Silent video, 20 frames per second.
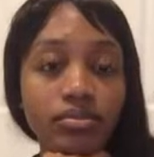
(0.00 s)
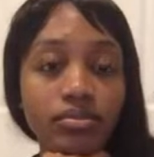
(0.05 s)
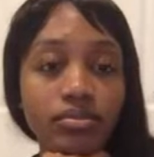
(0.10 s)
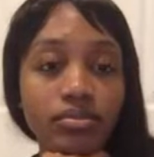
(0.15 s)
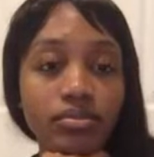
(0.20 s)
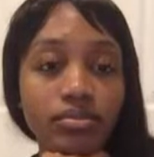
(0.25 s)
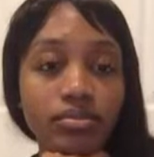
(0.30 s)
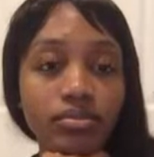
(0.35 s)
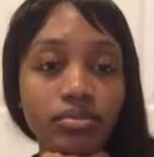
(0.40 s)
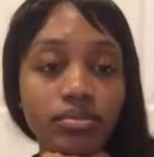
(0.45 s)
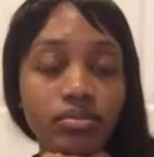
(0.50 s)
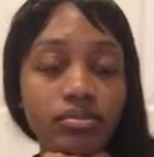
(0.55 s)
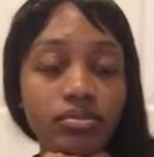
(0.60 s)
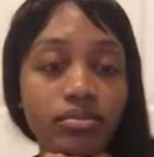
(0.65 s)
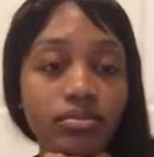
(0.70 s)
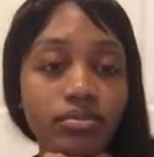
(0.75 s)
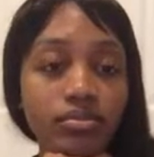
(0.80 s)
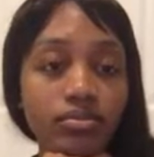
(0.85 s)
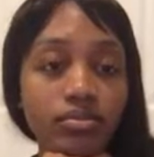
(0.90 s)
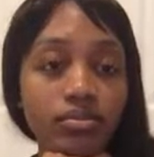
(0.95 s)

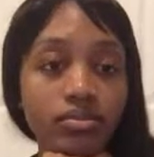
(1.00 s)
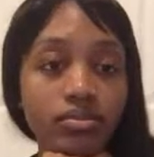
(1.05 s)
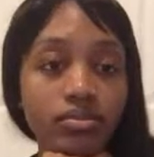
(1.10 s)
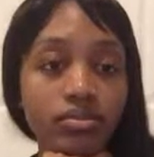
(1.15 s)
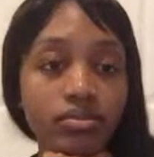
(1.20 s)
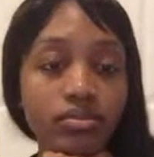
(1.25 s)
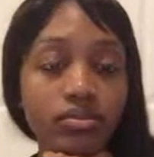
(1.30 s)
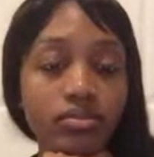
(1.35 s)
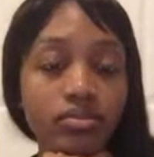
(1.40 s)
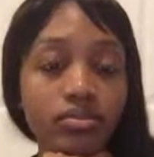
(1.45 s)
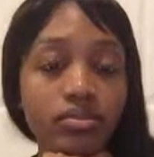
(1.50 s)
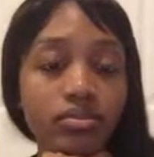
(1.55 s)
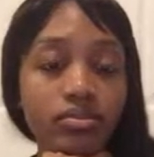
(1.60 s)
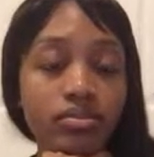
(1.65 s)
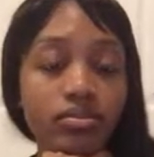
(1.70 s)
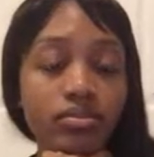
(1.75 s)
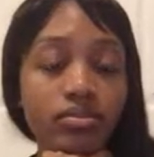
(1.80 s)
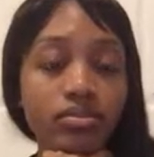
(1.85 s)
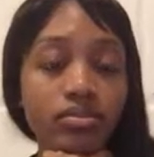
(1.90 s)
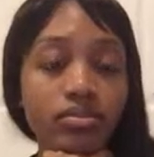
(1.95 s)

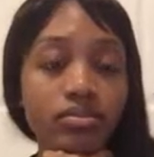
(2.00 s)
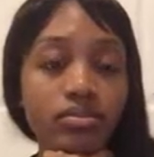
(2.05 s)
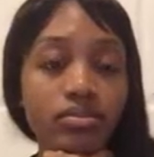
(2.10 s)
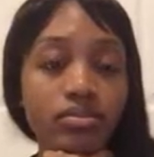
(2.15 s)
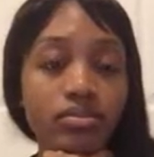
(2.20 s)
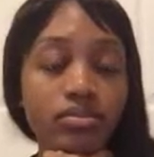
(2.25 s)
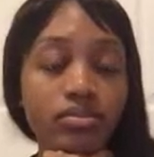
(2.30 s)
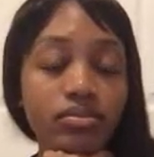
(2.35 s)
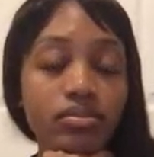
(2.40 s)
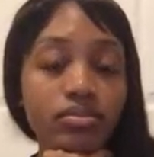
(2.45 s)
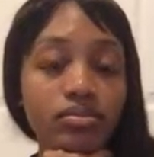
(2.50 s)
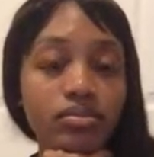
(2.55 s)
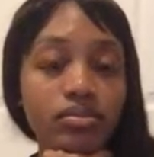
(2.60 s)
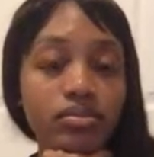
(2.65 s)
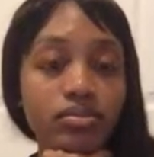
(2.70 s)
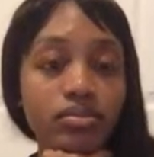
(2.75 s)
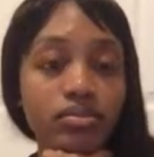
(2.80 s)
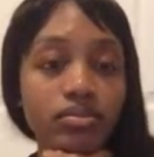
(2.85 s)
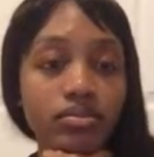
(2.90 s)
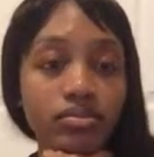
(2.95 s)

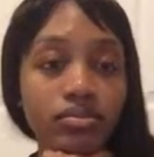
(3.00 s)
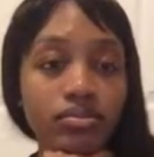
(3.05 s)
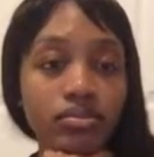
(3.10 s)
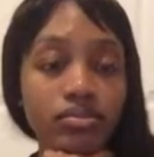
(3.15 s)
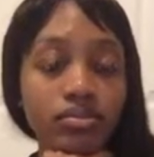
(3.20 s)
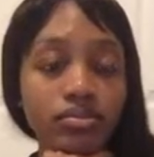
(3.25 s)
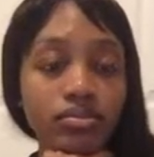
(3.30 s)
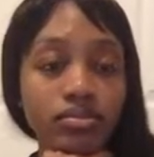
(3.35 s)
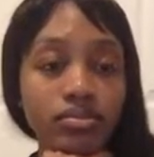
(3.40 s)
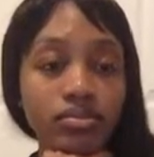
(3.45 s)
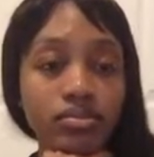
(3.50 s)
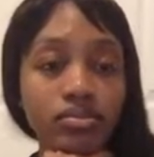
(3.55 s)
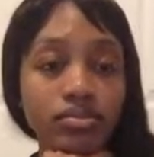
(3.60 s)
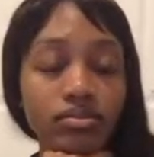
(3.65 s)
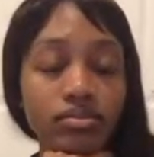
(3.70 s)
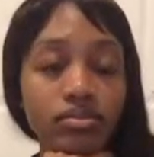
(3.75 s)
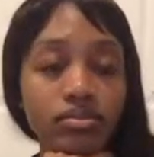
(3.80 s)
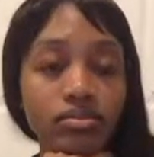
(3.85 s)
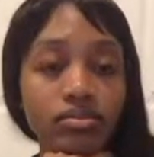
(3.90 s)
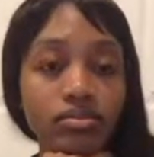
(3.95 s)

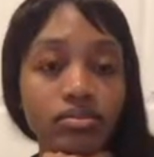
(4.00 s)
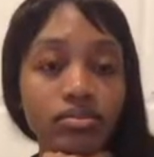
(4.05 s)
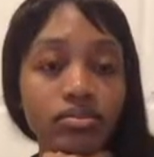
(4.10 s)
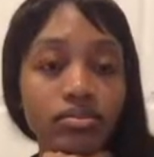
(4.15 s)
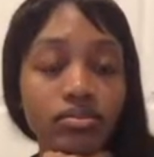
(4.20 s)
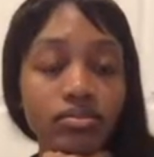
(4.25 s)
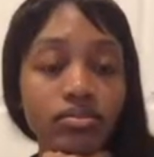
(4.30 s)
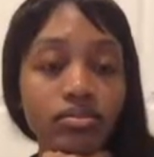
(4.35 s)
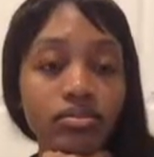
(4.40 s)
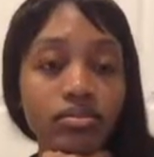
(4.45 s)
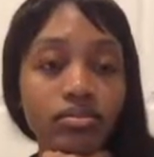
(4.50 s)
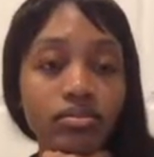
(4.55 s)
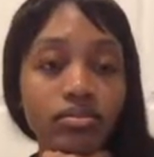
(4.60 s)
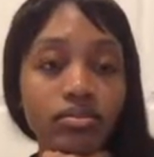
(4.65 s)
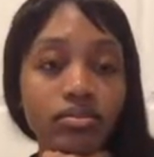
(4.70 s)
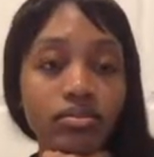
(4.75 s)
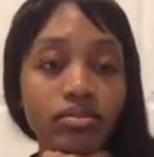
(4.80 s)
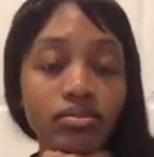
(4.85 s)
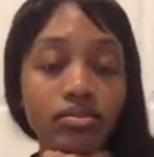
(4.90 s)
This person isn't speaking.